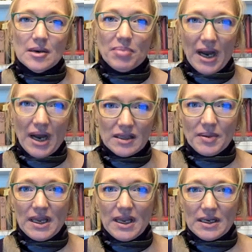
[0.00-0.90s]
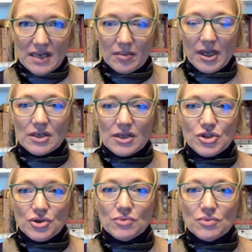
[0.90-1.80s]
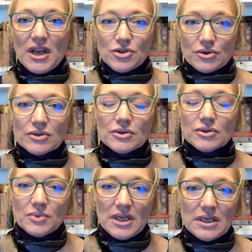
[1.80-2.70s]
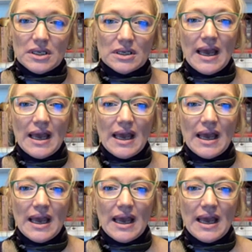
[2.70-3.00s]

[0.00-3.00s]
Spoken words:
by the pandemic, to make sure that we